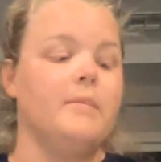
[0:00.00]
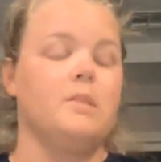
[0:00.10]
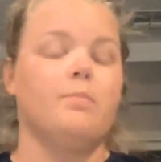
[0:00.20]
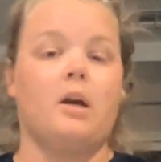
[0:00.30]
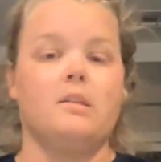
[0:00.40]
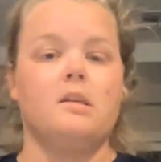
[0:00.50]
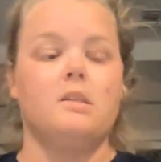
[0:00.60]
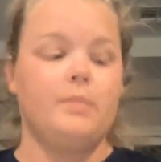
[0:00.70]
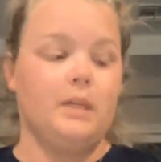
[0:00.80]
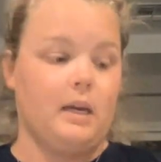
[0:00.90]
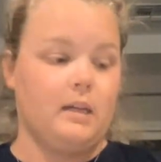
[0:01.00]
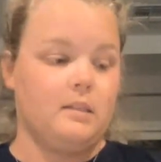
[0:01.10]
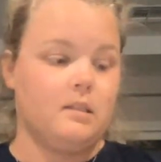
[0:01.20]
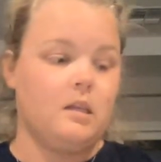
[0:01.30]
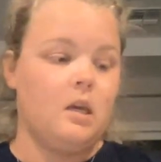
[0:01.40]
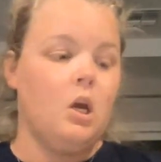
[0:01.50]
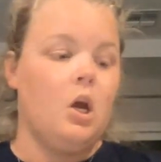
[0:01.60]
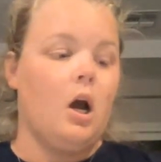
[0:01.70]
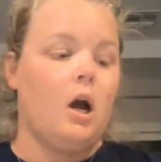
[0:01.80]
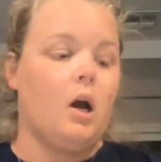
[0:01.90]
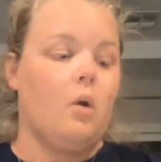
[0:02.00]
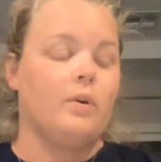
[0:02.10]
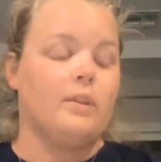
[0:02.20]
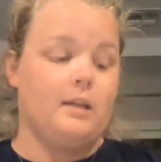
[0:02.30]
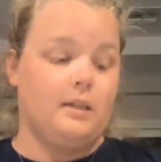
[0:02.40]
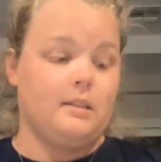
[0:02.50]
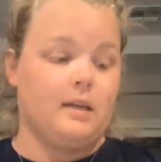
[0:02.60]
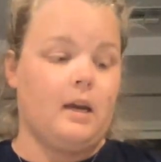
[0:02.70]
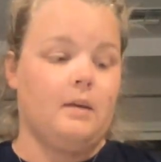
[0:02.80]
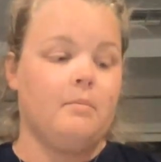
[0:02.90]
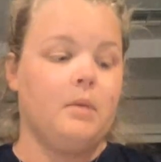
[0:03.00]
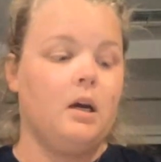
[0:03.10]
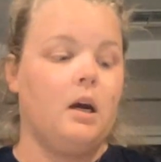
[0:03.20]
This process begins with an enzyme